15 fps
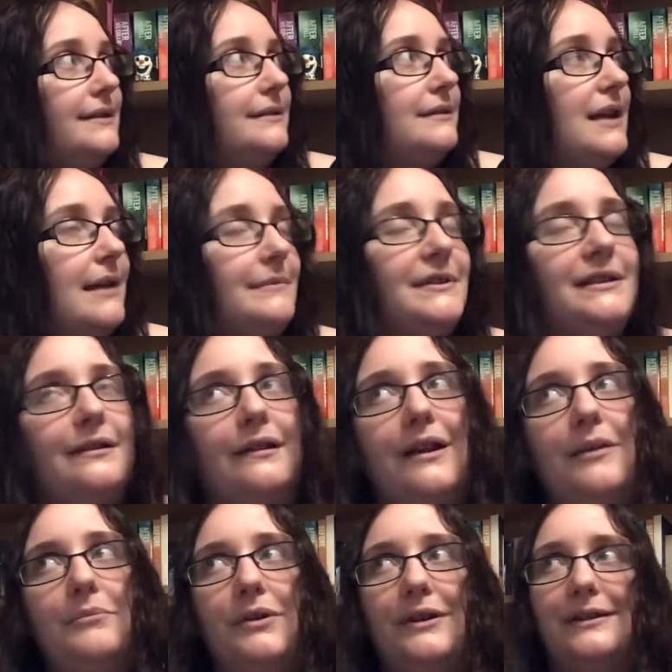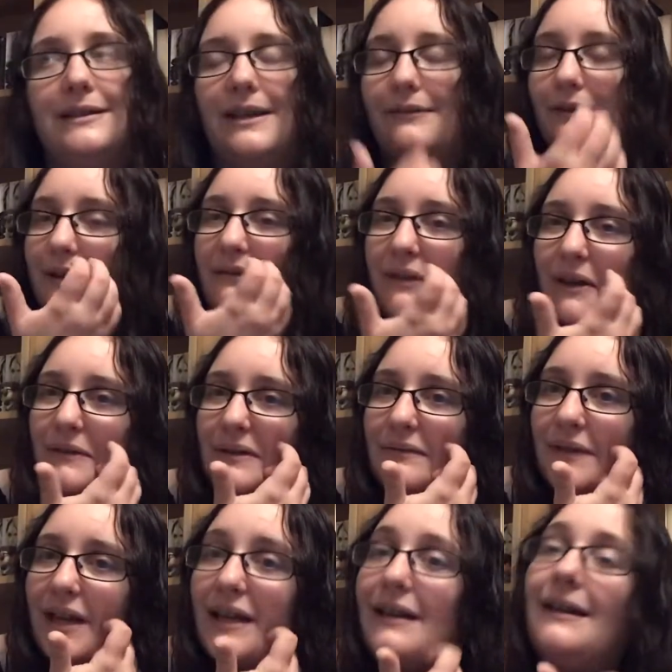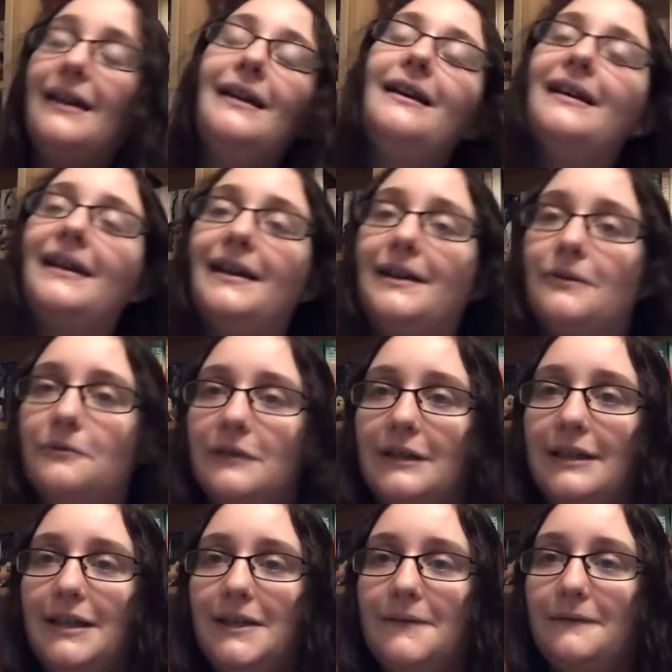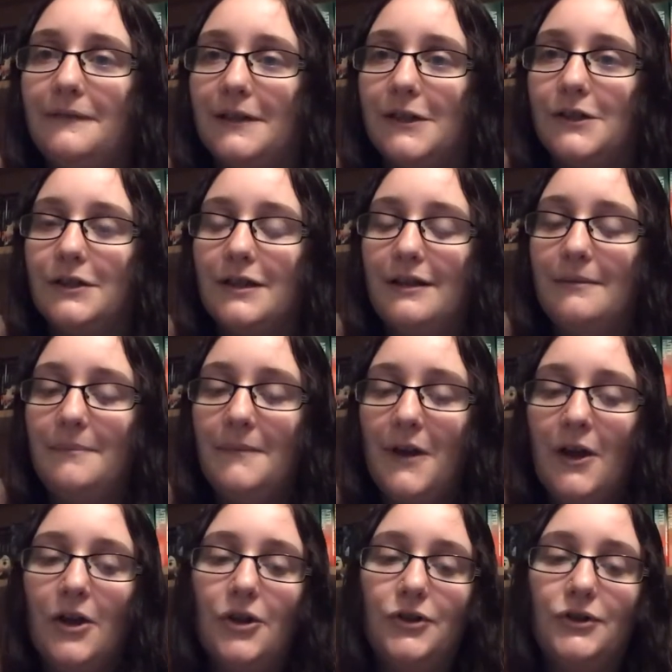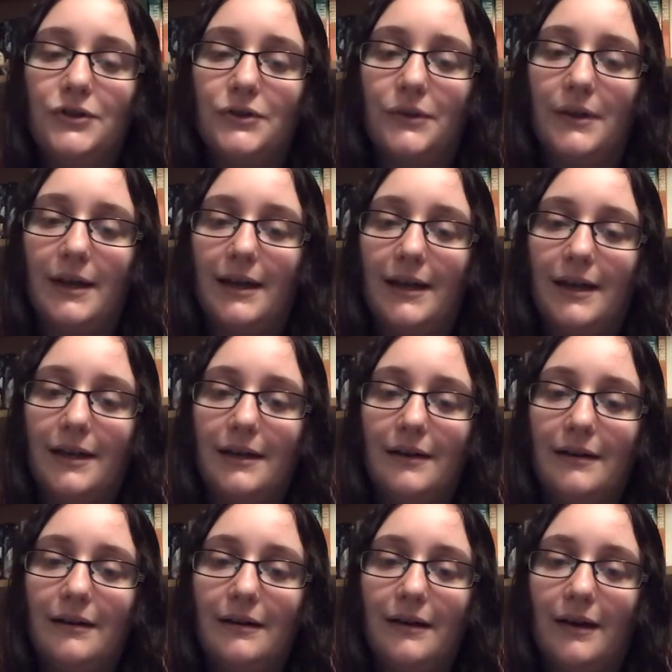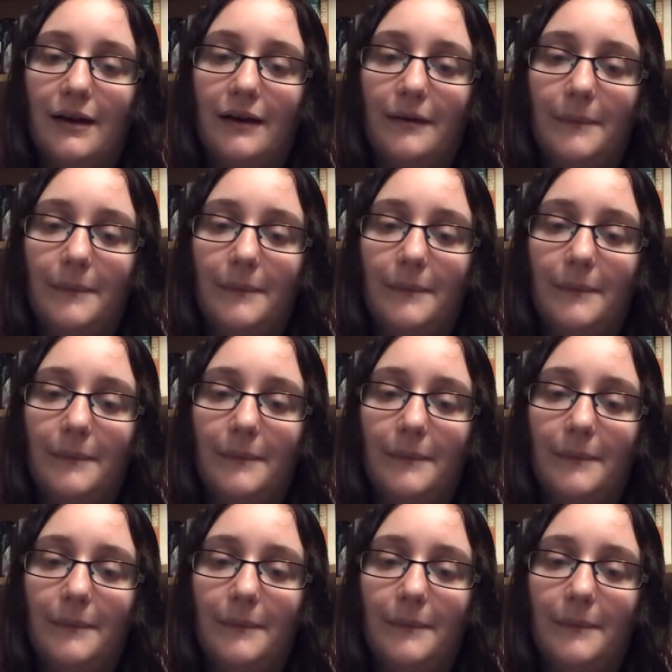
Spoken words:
So I'm still on book 7 of House of Night, and I really need to finish them so that